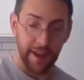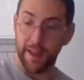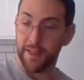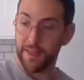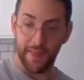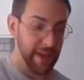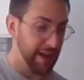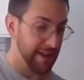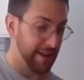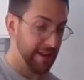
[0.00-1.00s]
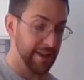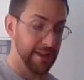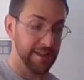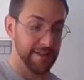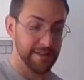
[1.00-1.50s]
And that
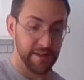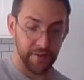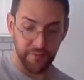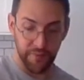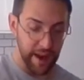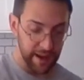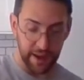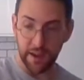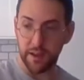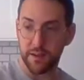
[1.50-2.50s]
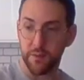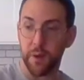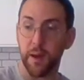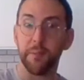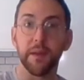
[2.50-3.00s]
is ready to
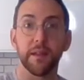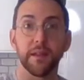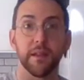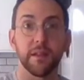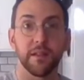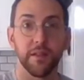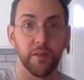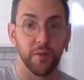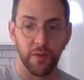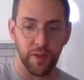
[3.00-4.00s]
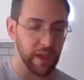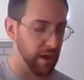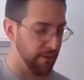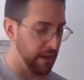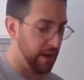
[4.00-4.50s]
pop into the
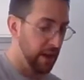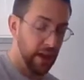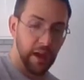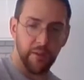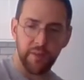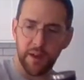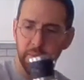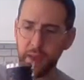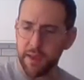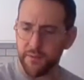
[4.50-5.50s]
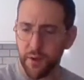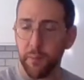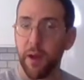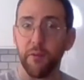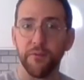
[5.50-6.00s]
oven. I'm gonna bake it for
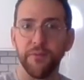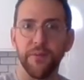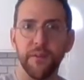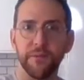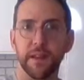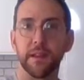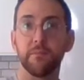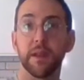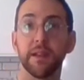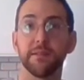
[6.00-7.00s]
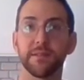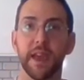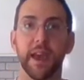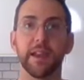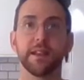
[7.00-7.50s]
about 15
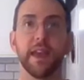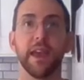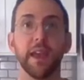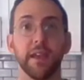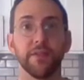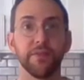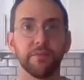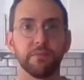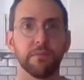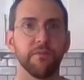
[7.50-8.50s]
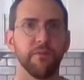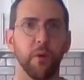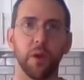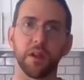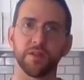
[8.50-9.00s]
minutes at a
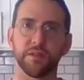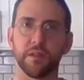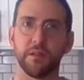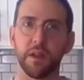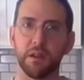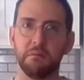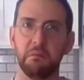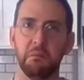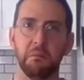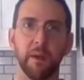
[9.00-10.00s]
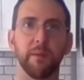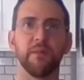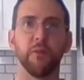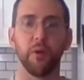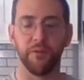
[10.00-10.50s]
400 degree, maybe
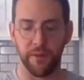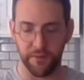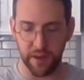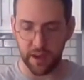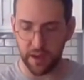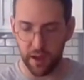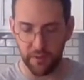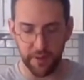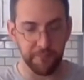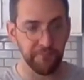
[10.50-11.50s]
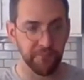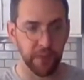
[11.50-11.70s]
450 oven.